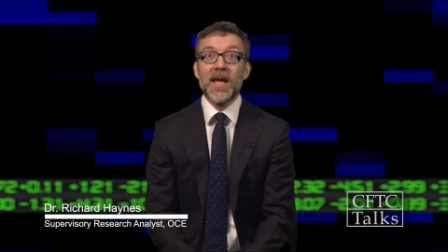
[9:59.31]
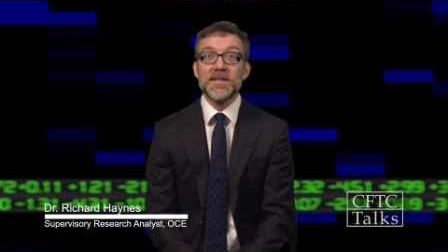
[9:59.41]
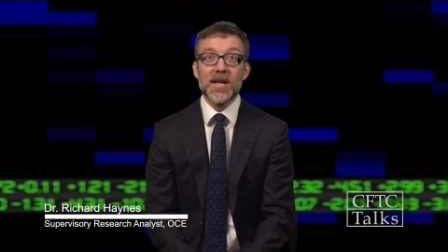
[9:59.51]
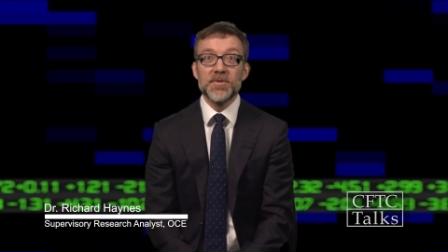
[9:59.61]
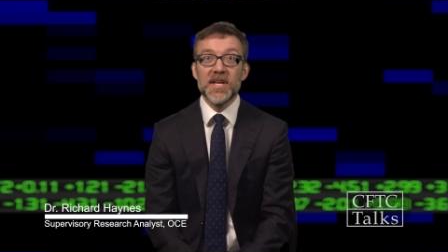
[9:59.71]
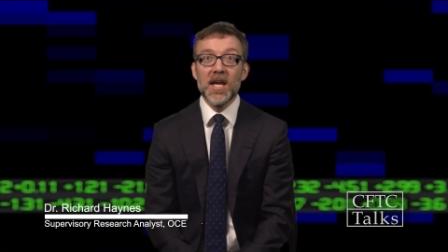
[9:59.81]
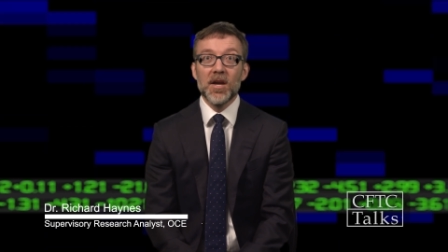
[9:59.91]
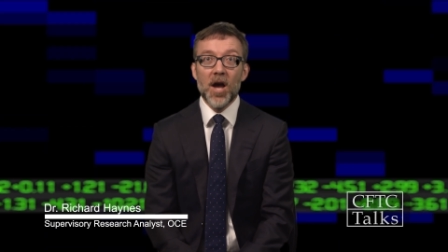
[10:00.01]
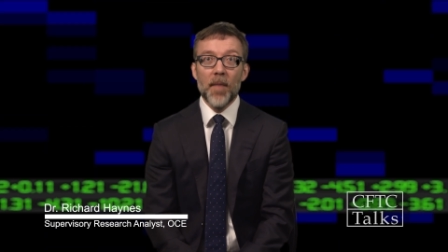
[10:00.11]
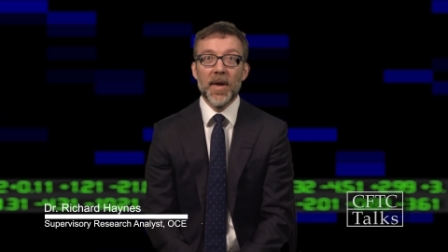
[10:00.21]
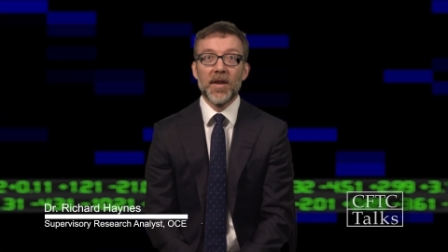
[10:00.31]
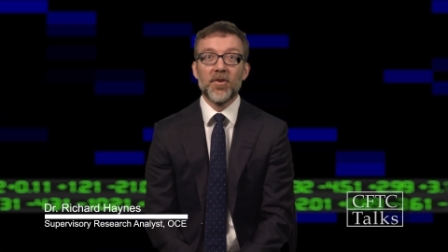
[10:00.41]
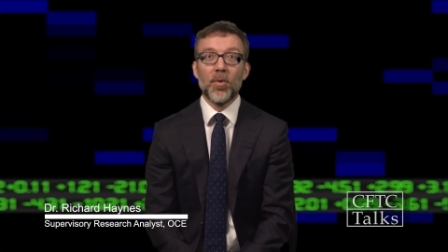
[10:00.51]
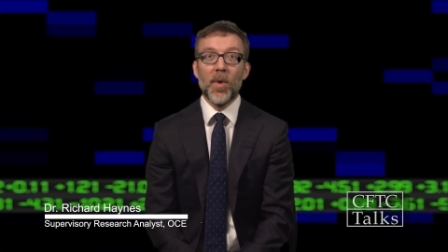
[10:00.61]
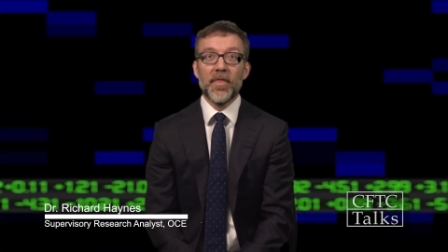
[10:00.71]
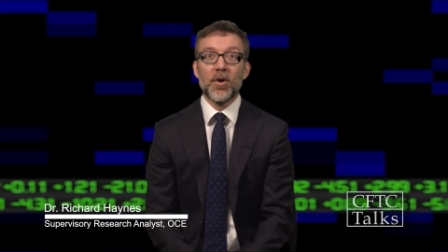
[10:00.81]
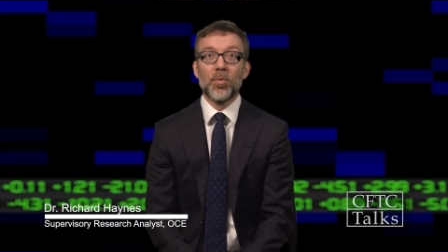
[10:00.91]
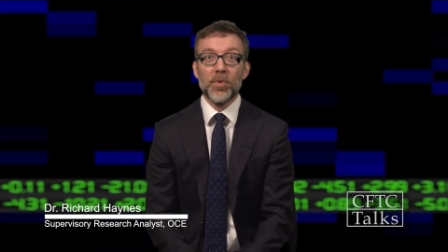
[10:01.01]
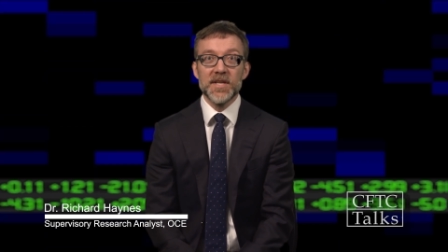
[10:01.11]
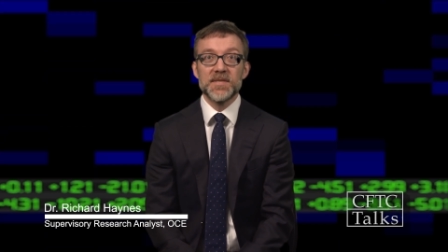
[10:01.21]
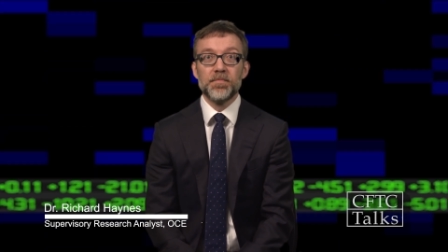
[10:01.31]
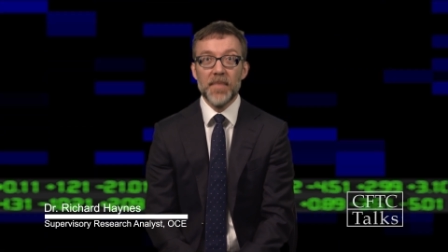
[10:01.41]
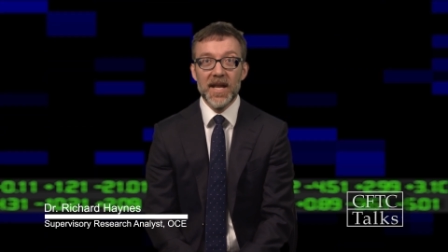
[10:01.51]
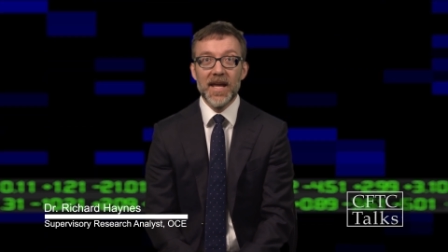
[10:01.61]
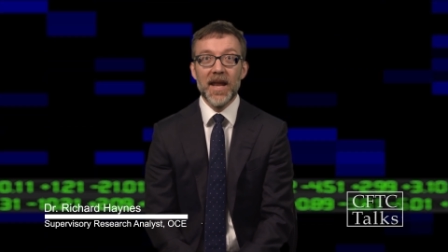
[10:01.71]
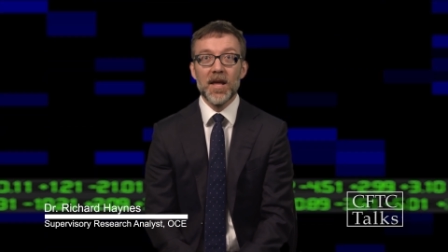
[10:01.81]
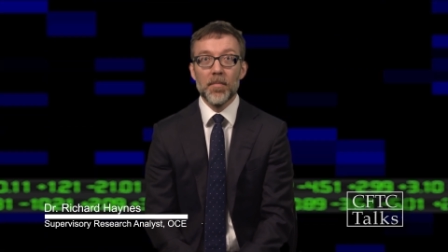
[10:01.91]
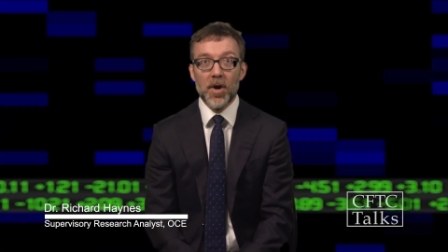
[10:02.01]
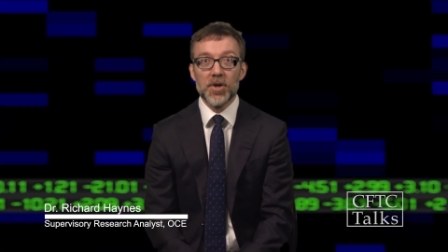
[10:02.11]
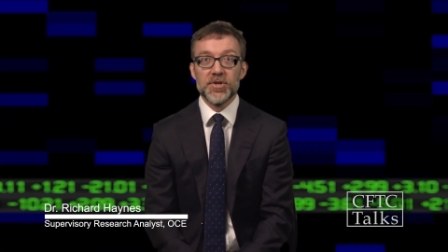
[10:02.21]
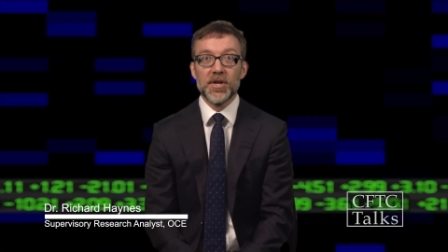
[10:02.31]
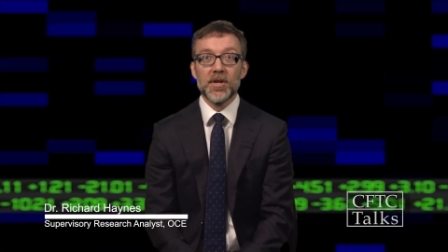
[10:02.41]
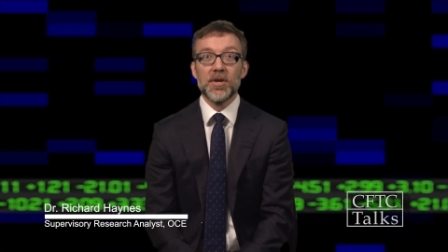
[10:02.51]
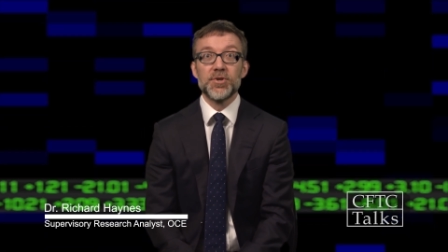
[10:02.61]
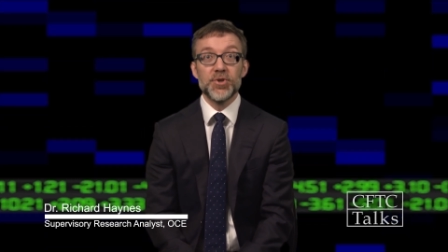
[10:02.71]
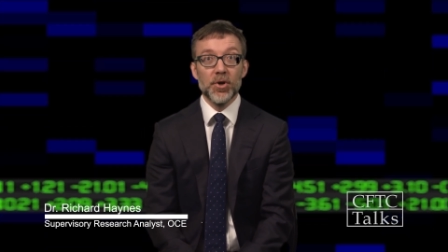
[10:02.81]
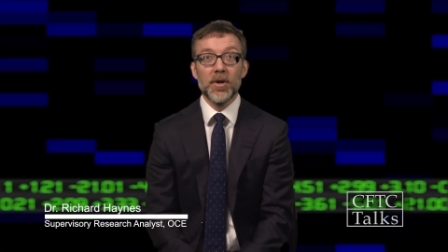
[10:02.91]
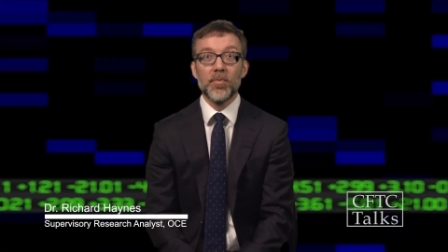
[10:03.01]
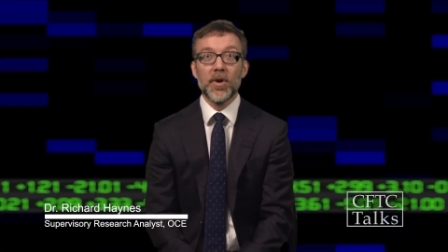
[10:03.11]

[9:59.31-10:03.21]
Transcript: is now seeking comment on whether risk mitigating margin should